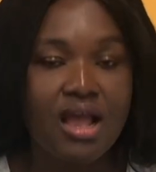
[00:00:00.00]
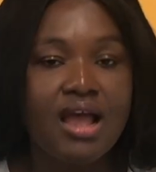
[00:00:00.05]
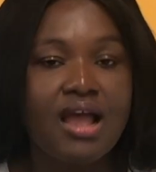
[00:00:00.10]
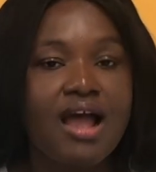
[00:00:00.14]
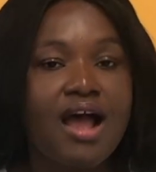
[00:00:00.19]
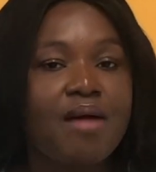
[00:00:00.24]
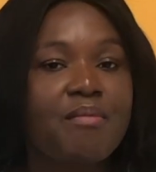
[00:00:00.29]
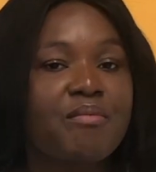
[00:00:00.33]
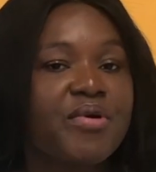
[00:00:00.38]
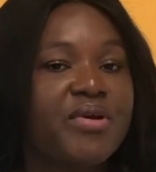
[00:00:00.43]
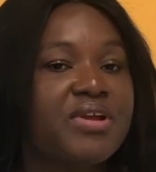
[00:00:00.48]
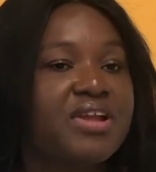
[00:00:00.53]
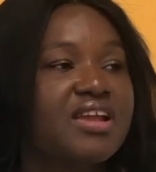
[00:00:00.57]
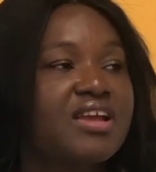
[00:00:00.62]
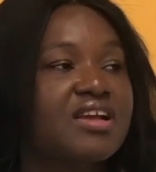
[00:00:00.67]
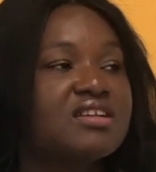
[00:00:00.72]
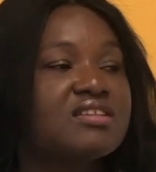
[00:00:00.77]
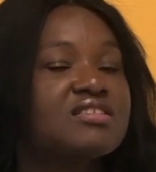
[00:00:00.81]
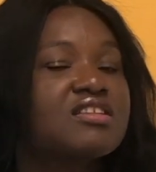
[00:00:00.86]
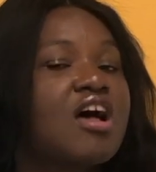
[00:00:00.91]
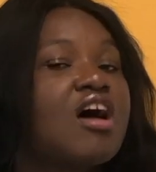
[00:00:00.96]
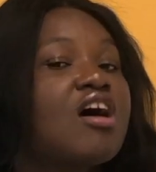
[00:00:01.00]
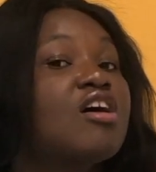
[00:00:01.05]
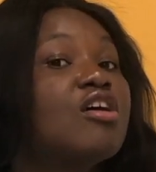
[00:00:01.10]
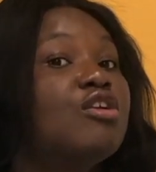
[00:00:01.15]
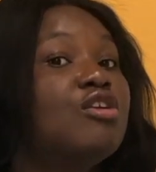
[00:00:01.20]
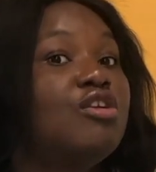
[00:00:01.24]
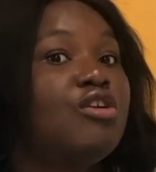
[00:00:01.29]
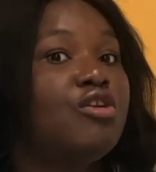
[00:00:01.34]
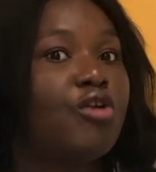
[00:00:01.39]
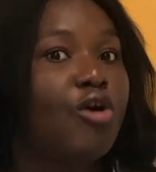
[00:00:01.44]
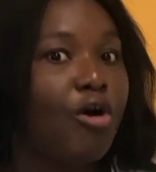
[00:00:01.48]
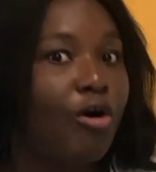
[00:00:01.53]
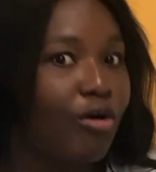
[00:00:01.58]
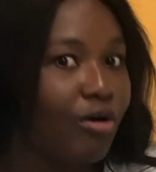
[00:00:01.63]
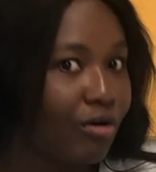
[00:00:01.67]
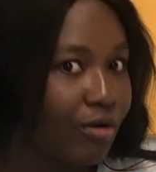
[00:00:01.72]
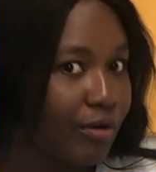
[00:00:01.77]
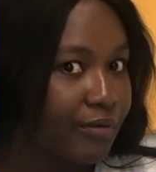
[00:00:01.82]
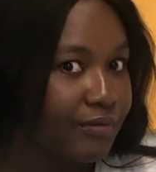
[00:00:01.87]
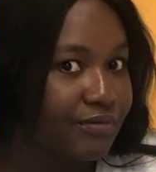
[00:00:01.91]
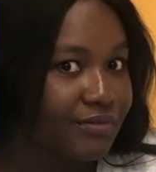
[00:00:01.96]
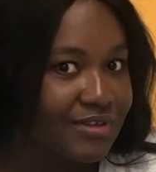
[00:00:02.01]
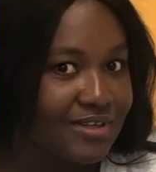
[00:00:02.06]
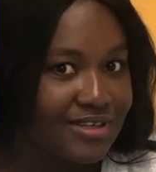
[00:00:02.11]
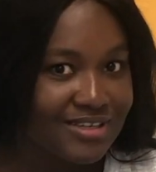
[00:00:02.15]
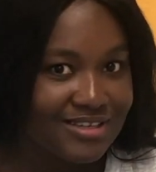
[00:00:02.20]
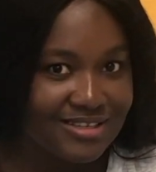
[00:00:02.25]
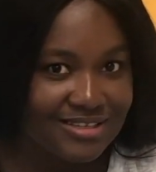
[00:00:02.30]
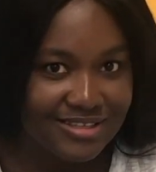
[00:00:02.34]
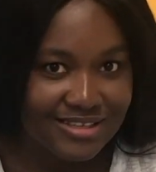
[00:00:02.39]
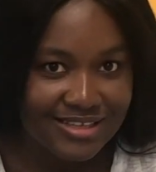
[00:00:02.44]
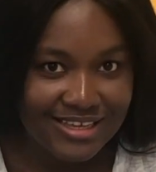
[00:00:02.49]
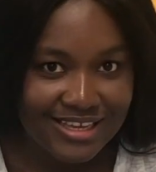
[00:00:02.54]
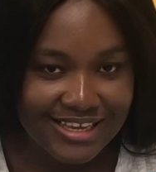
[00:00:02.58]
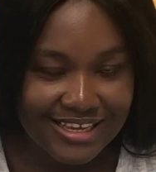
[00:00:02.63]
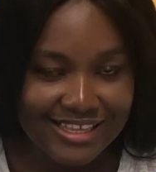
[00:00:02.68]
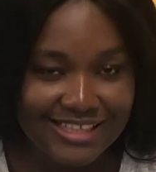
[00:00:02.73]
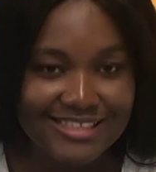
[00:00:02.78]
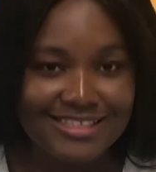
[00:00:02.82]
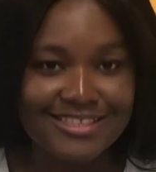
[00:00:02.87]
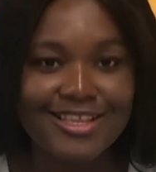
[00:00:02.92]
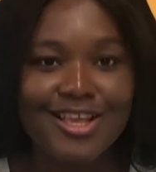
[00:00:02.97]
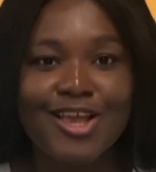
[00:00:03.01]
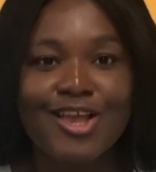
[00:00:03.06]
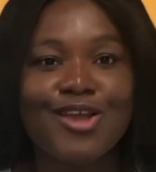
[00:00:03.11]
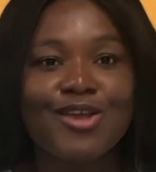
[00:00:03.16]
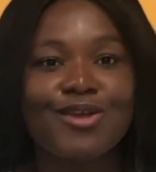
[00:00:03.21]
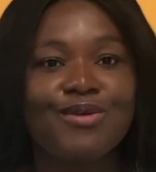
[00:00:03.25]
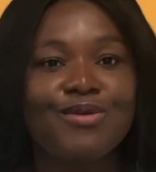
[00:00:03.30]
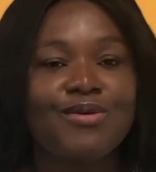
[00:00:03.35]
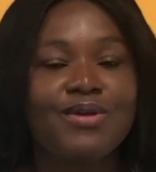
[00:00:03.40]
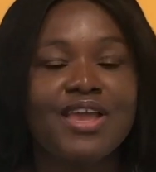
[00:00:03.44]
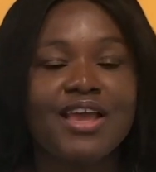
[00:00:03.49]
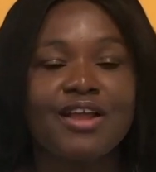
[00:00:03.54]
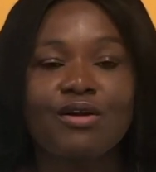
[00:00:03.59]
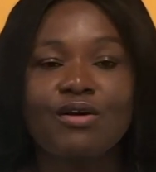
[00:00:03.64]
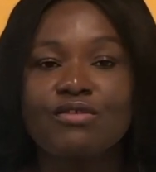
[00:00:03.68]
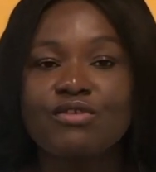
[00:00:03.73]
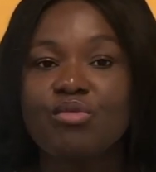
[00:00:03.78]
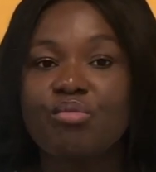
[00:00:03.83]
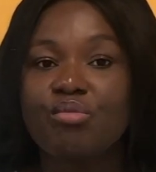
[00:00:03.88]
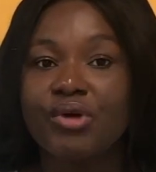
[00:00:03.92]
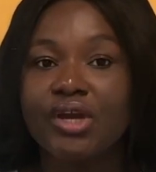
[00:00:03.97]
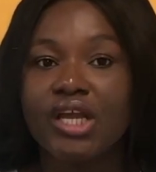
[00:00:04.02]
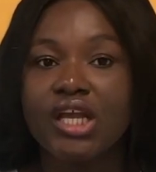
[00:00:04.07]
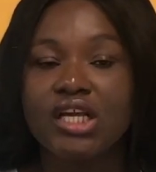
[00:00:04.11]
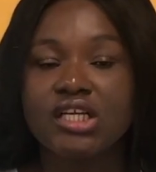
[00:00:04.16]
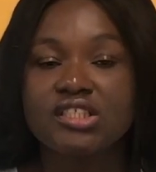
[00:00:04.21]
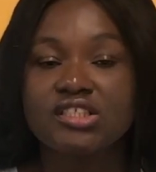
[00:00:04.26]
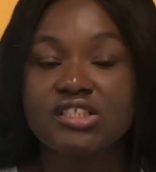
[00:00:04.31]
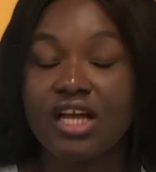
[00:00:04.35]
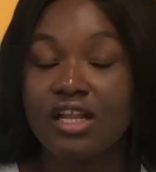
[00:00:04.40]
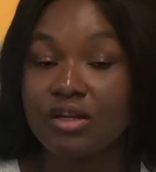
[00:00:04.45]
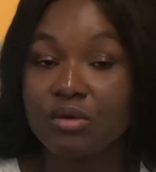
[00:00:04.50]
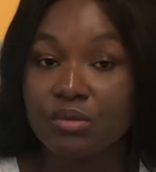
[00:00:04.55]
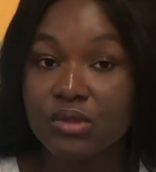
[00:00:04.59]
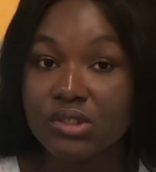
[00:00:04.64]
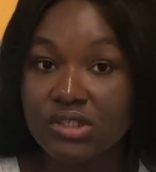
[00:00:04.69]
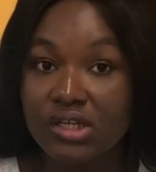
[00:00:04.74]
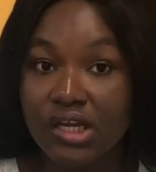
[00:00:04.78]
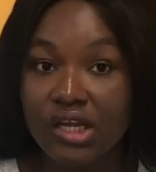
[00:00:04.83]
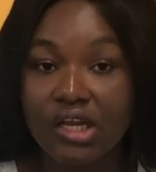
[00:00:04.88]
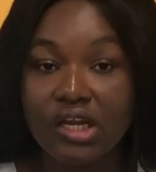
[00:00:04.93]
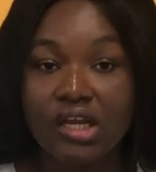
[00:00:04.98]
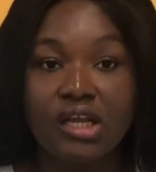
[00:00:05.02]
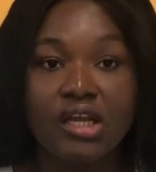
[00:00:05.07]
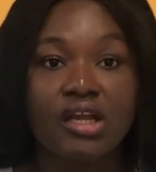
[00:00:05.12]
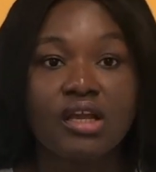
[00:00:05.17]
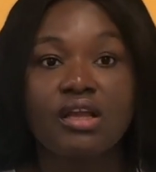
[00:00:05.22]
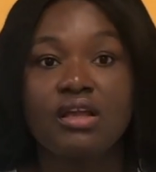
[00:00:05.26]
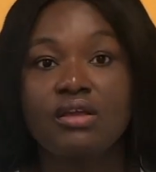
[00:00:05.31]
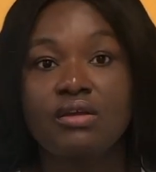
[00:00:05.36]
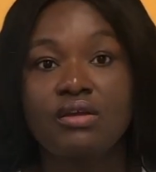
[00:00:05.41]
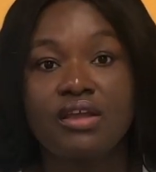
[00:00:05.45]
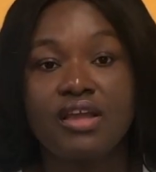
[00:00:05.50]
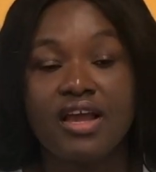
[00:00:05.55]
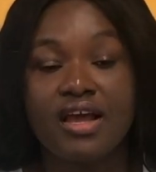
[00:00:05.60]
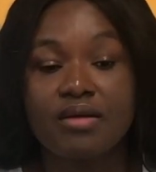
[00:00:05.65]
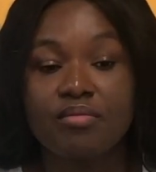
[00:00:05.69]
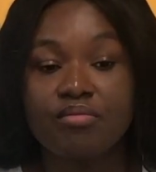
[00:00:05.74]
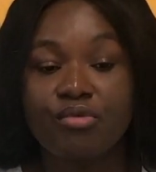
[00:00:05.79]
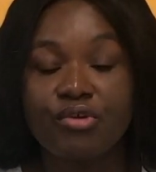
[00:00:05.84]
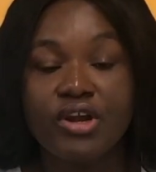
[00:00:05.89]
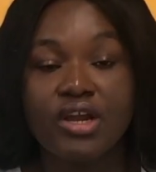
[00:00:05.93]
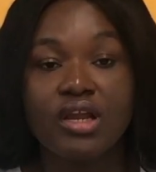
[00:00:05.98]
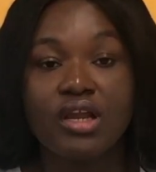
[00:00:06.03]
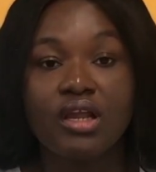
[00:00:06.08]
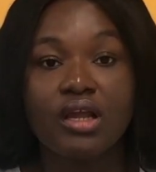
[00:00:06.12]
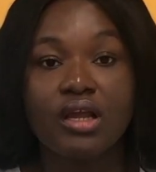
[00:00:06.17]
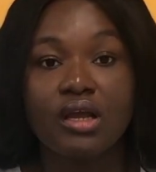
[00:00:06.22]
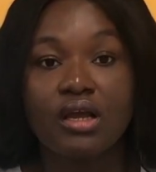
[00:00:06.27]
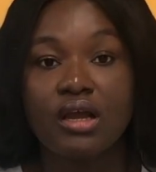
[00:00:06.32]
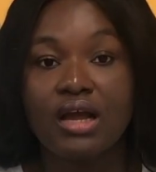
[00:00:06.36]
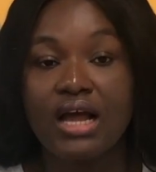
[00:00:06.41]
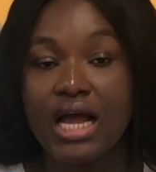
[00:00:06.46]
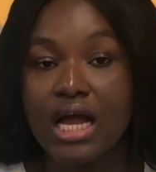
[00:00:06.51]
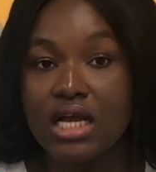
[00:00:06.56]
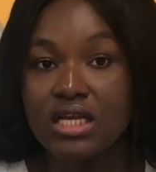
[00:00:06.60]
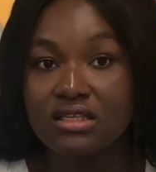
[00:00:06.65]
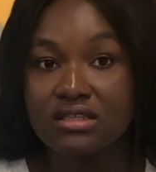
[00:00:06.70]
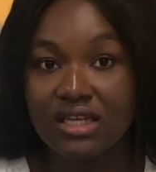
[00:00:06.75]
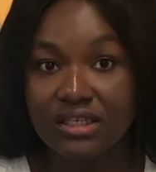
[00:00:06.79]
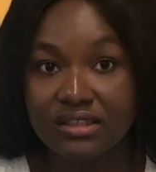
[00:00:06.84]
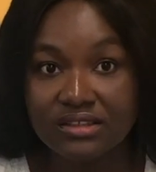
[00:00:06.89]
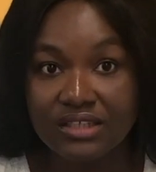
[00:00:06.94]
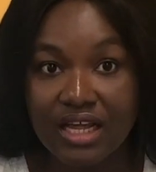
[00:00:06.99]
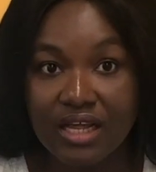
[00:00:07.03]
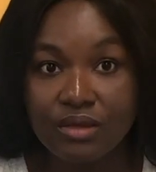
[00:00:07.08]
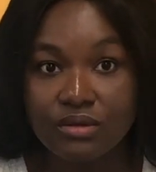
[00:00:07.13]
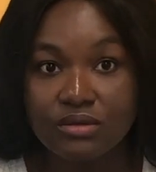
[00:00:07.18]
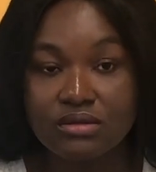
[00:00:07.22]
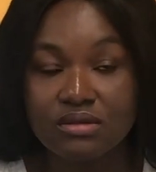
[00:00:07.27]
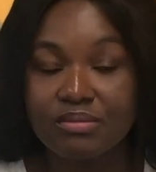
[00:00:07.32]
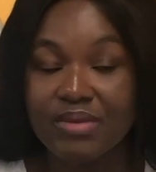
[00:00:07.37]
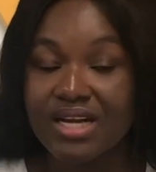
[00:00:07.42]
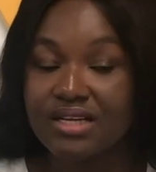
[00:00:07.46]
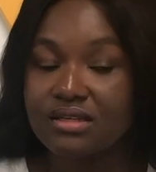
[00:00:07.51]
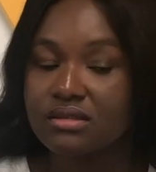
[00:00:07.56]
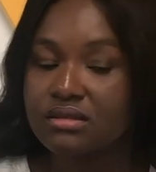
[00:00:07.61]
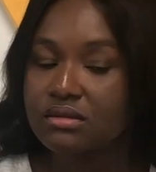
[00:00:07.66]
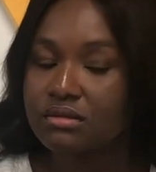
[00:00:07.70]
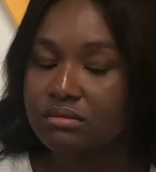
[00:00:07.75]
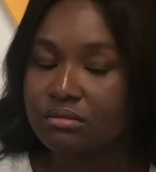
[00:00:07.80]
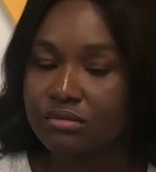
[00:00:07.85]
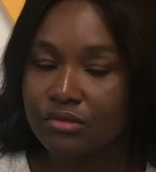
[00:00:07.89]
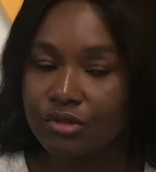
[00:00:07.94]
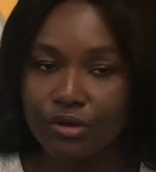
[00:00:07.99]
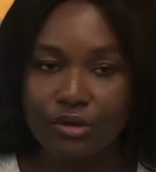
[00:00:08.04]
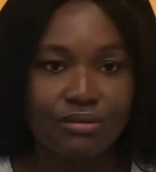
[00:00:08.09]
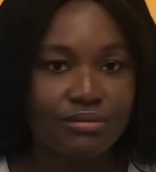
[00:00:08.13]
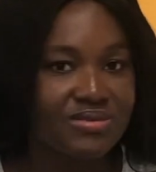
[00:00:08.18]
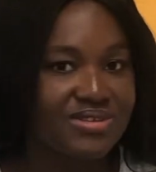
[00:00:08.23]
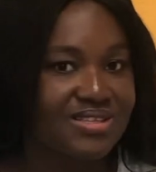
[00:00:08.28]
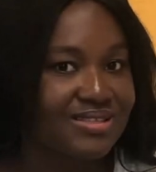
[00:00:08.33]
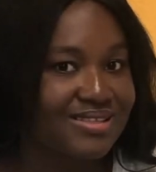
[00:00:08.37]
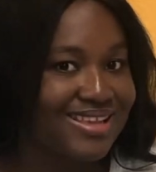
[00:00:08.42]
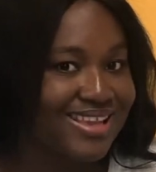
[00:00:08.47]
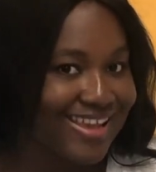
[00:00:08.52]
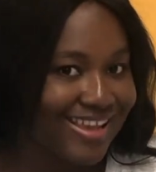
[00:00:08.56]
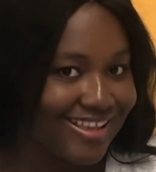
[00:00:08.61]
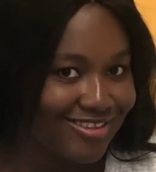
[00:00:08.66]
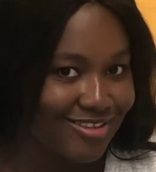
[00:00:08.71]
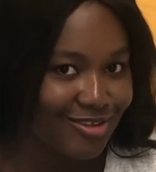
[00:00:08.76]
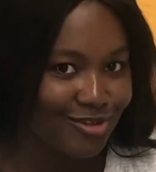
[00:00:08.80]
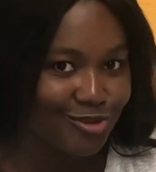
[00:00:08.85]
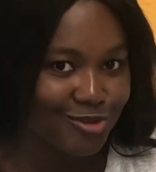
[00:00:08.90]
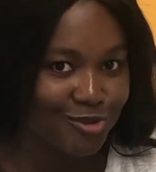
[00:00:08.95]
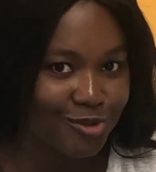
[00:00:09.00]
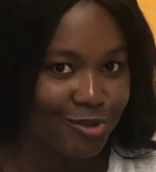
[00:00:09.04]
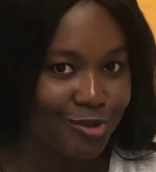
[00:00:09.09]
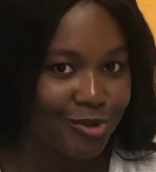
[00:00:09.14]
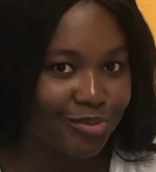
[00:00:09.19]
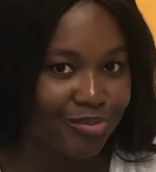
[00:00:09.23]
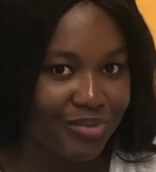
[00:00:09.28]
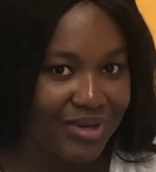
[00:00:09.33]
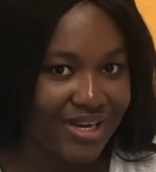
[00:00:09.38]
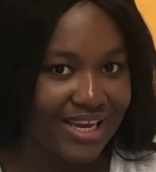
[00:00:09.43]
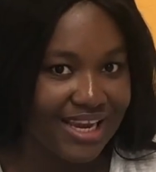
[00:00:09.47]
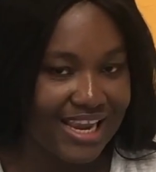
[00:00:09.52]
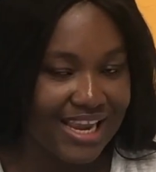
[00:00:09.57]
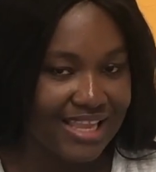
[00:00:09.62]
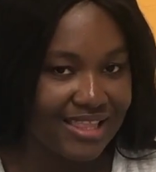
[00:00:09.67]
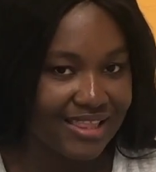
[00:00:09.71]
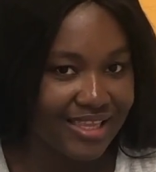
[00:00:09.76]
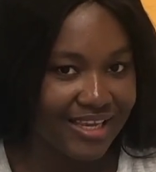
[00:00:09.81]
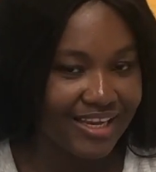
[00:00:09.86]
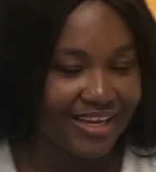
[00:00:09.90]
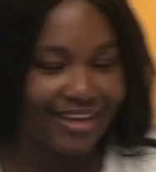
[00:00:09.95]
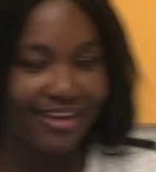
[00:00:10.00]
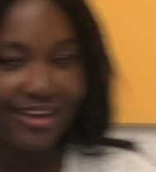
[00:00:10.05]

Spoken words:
Americans love sneakers. You can also bring chalawote. You can bring sandals, but no, sneakers should be in there.